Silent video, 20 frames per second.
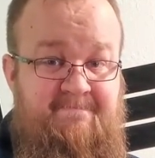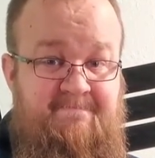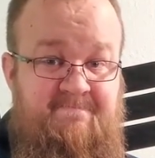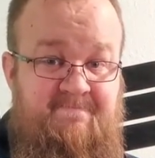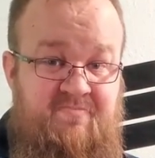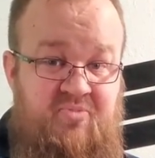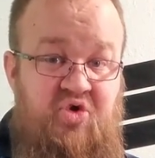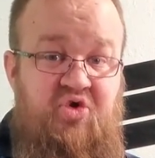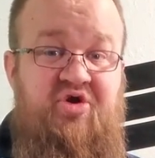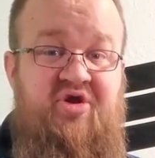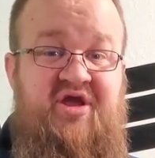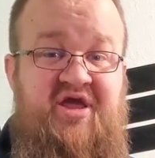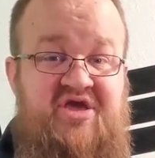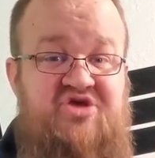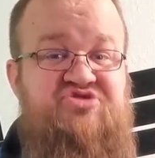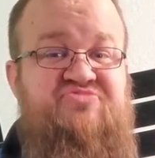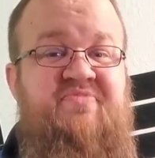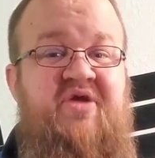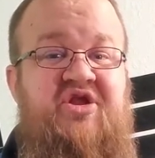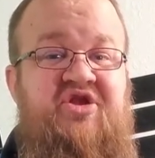More
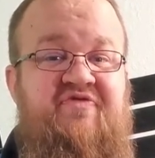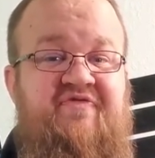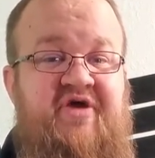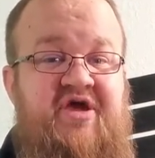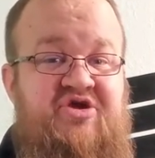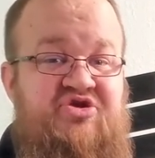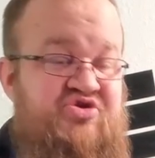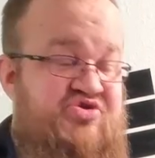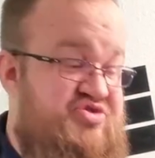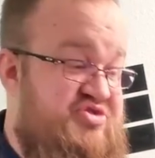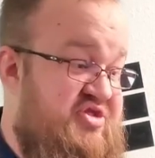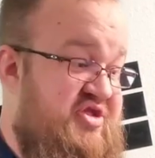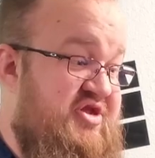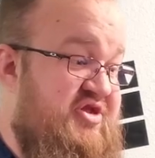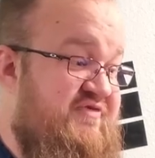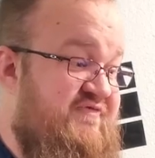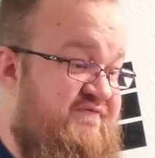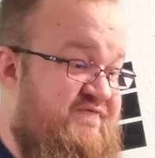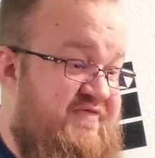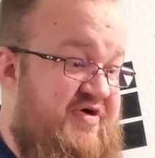case manufacturers need
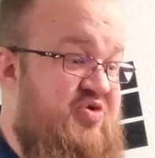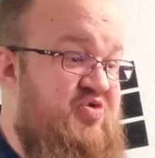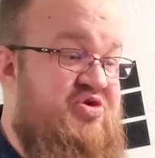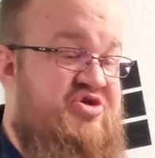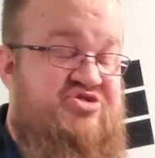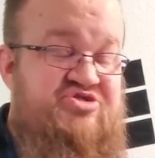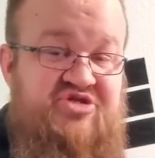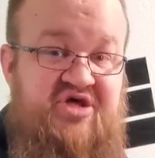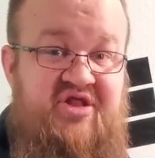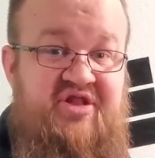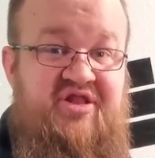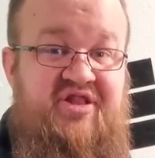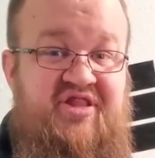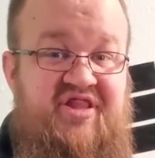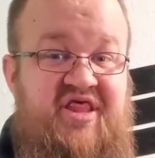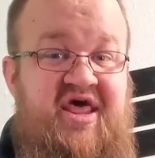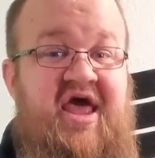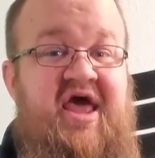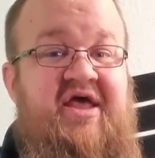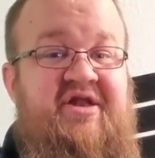to focus on
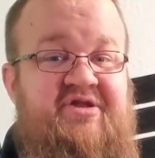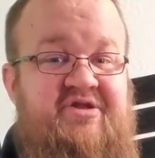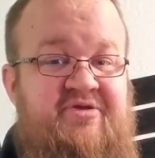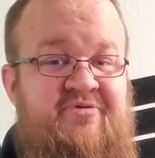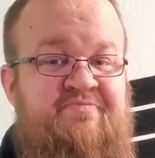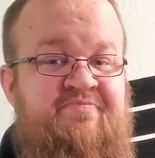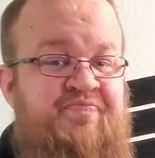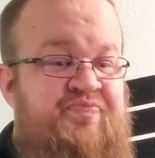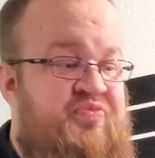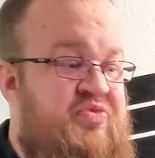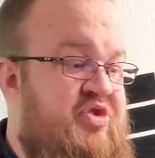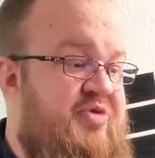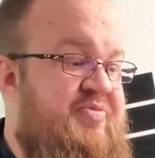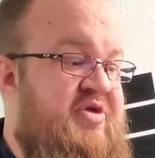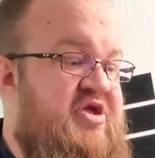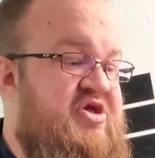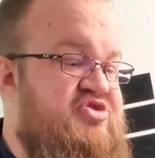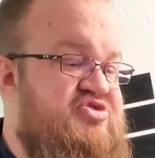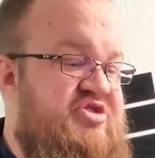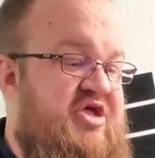that
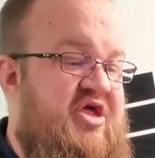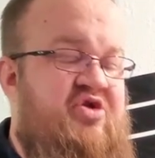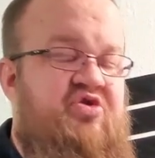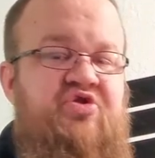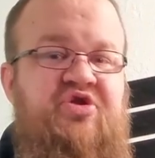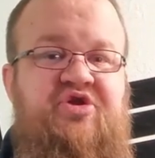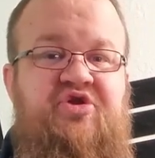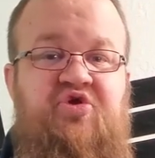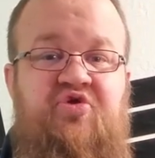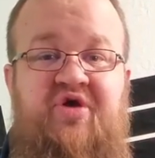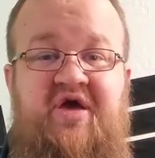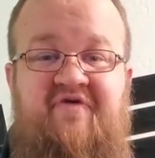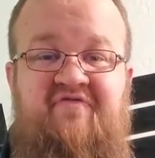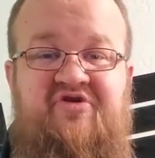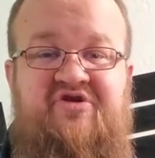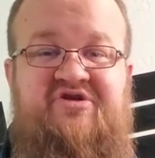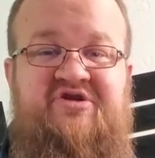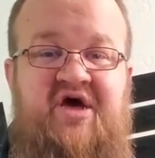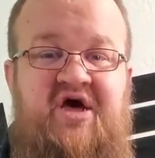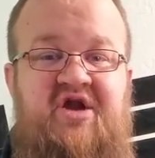because not only do you have a
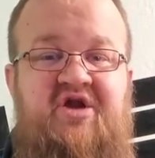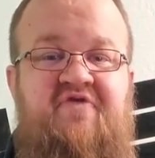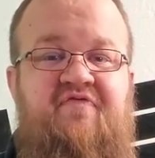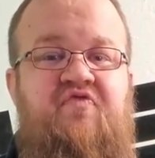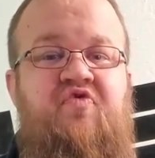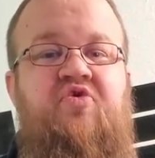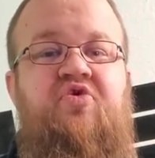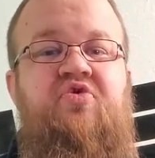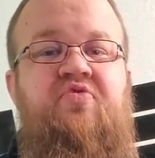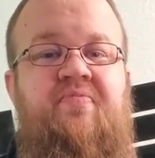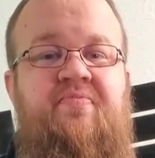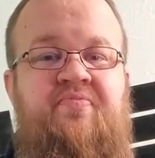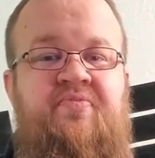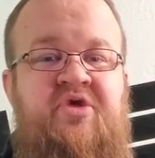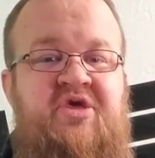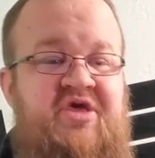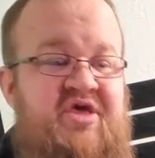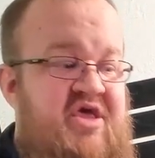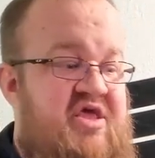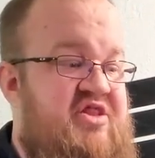ton of room
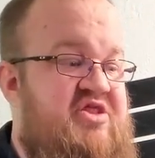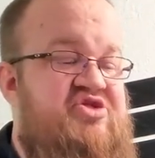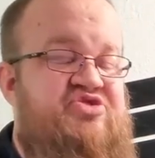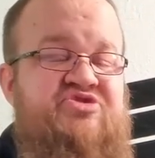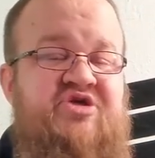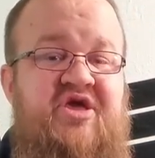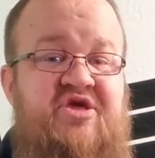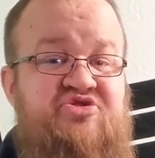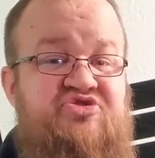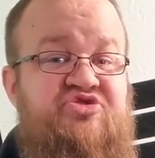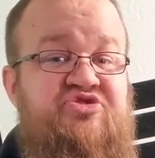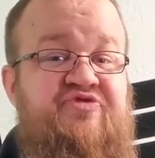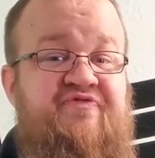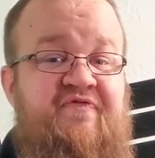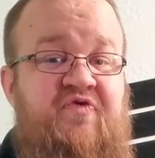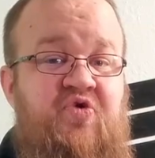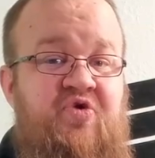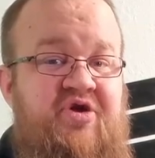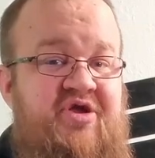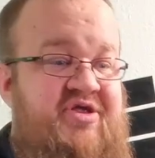in these cases
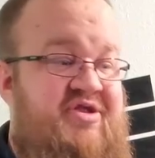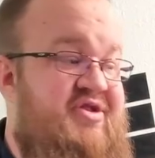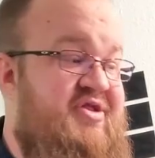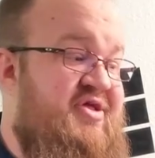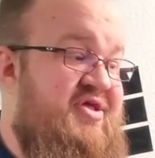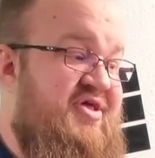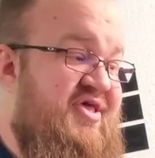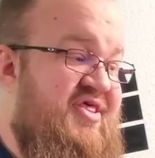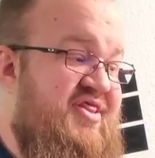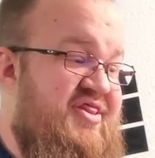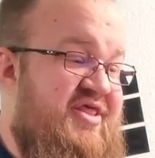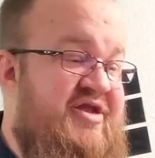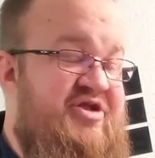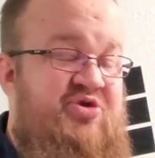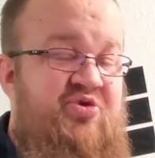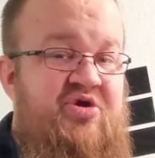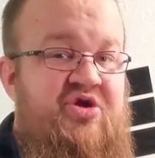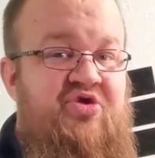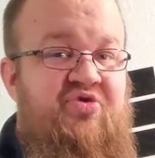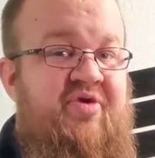for it, they
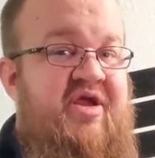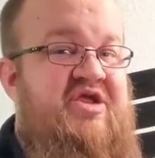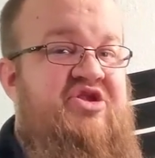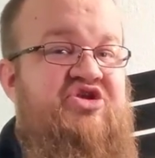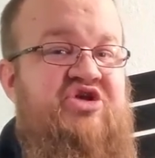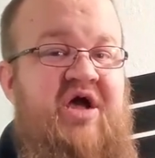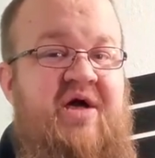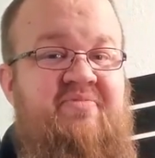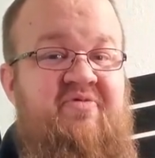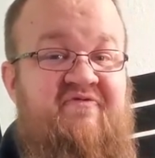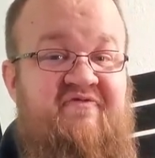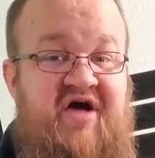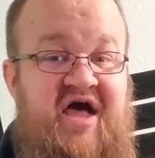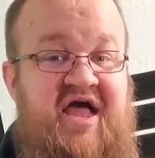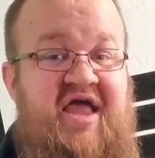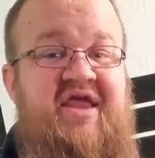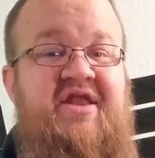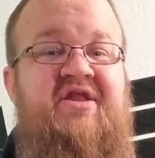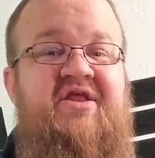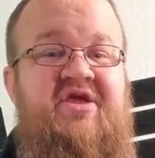do a great job of
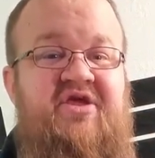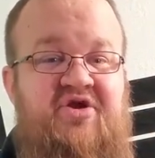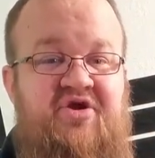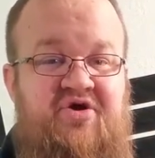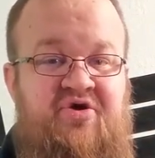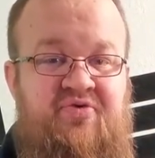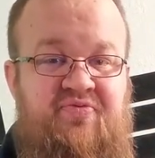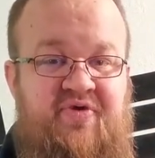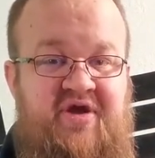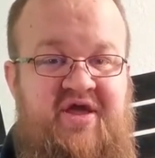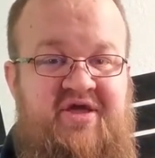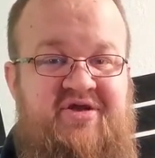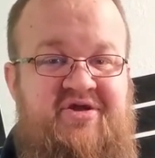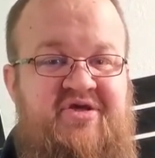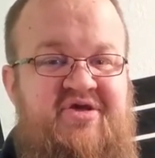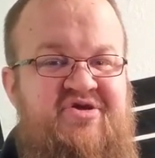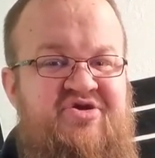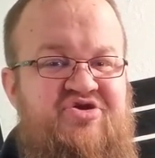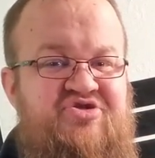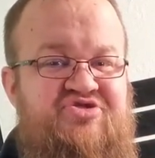hiding it all, right?
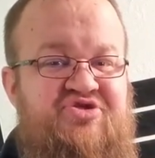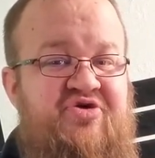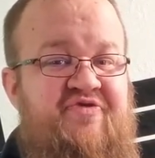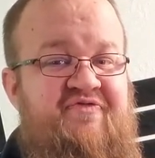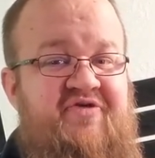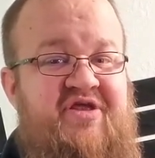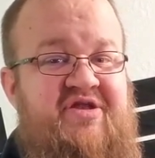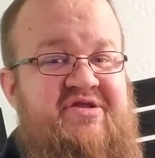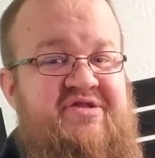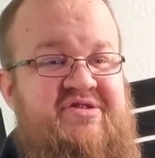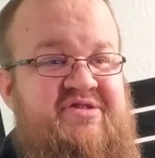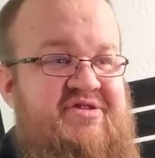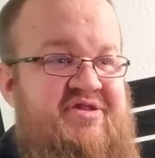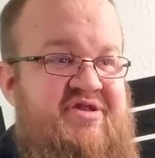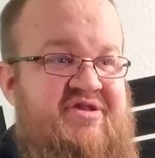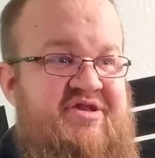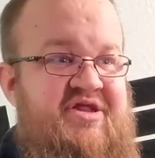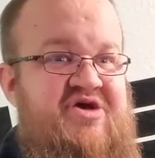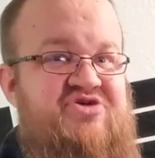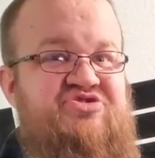So if it
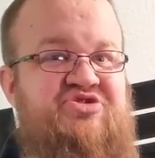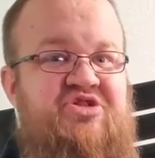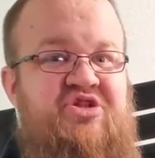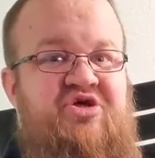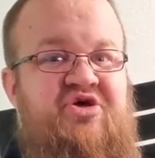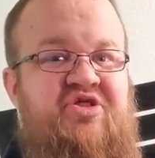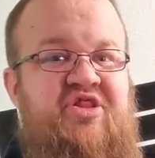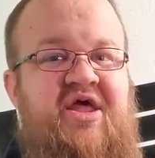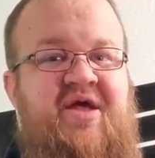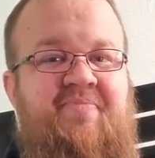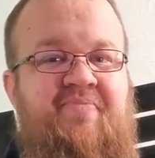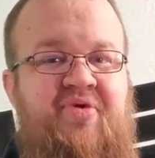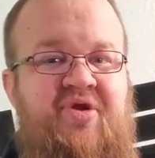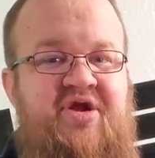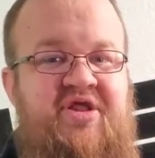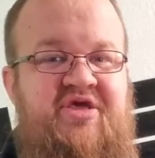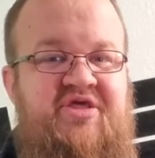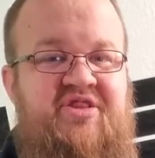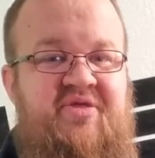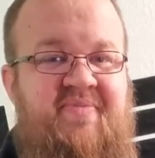doesn't look that
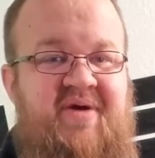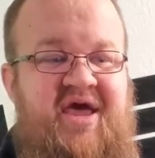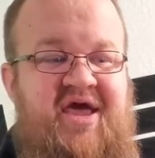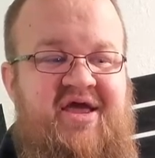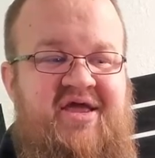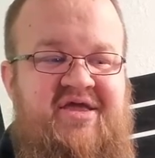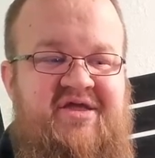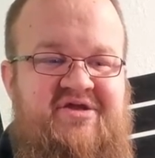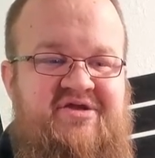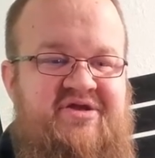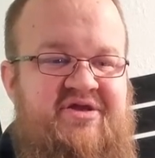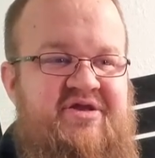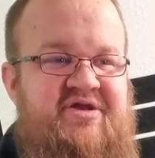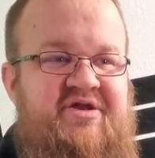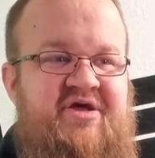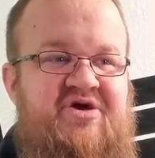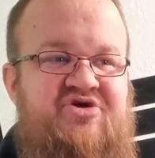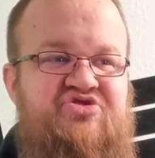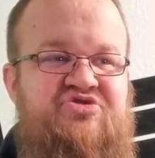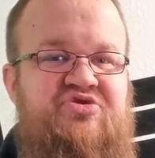pretty in the back, it
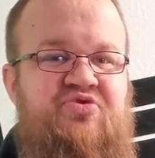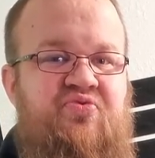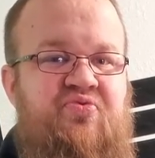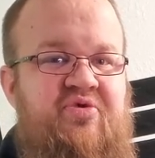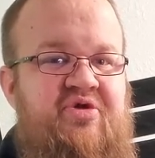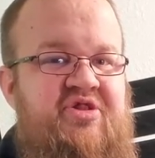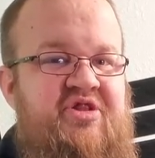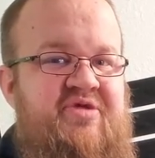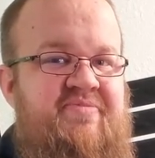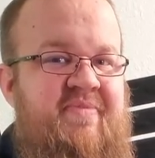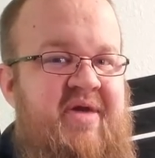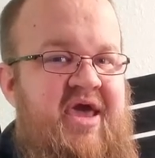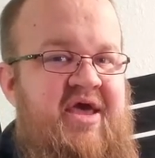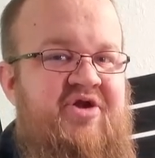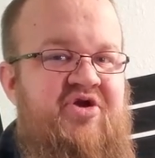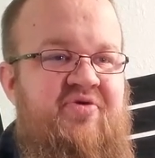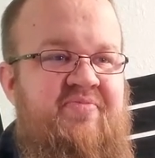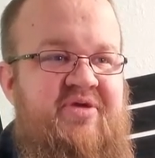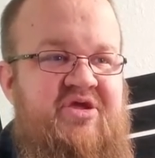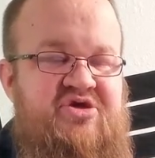doesn't really
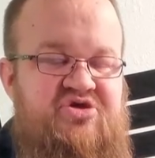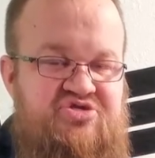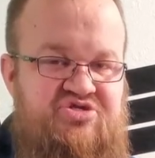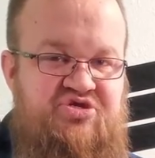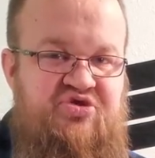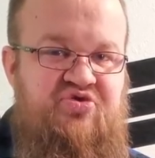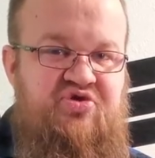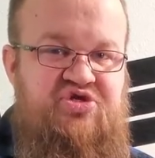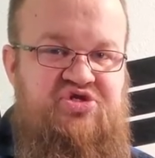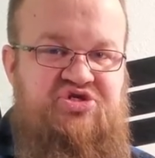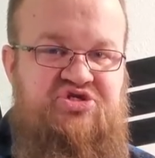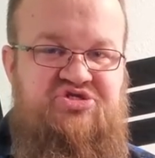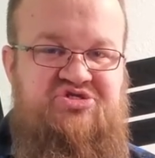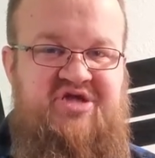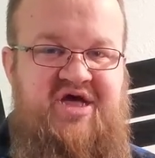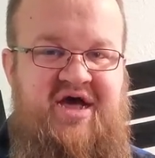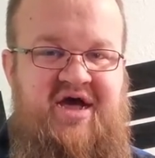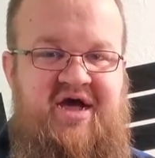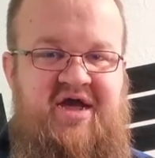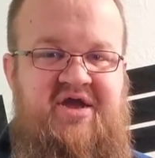matter because you can just
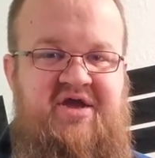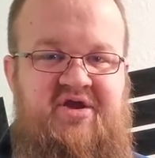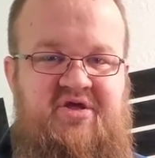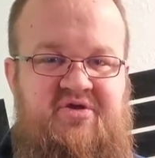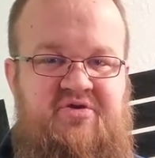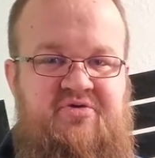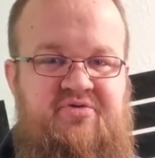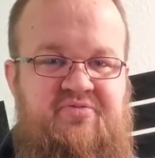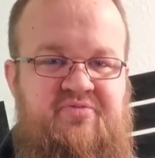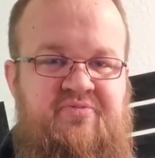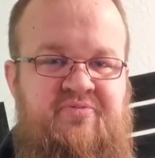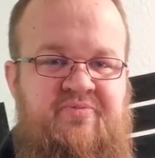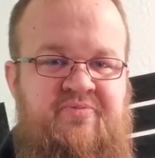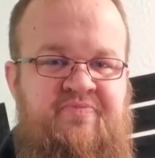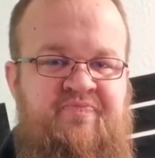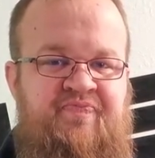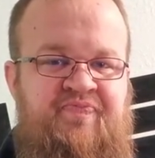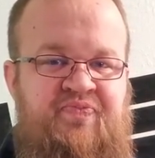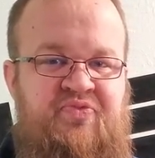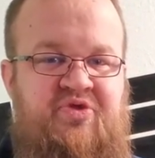hide it
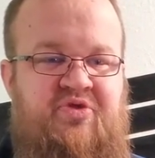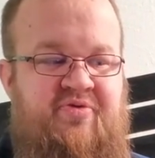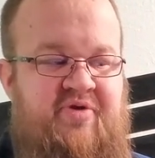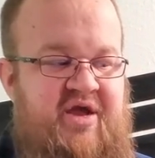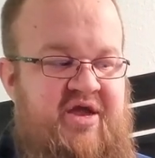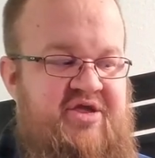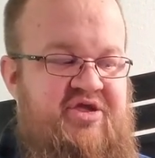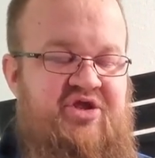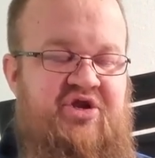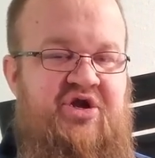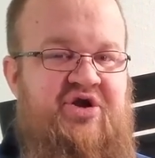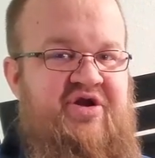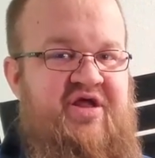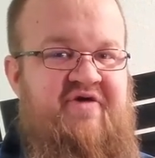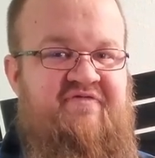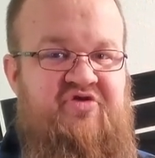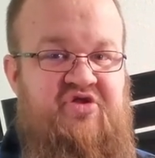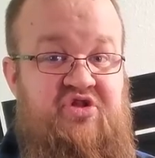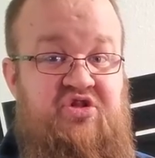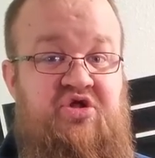right? You don't
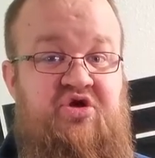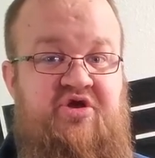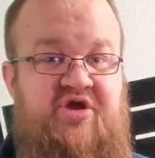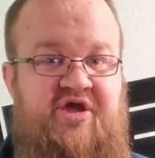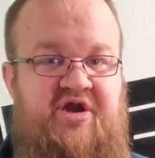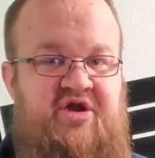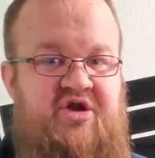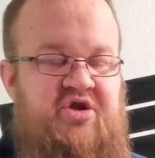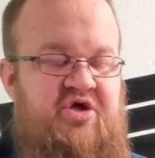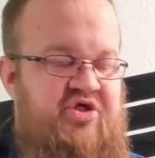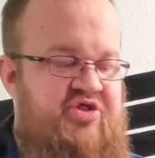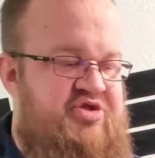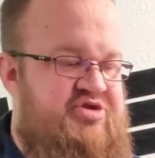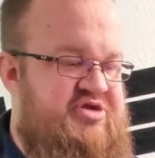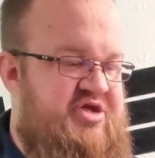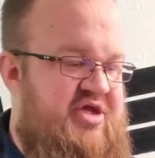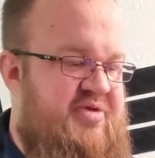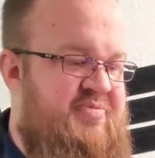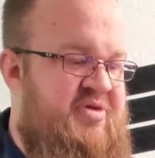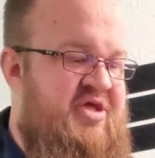have to look at it all the
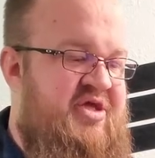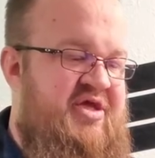time.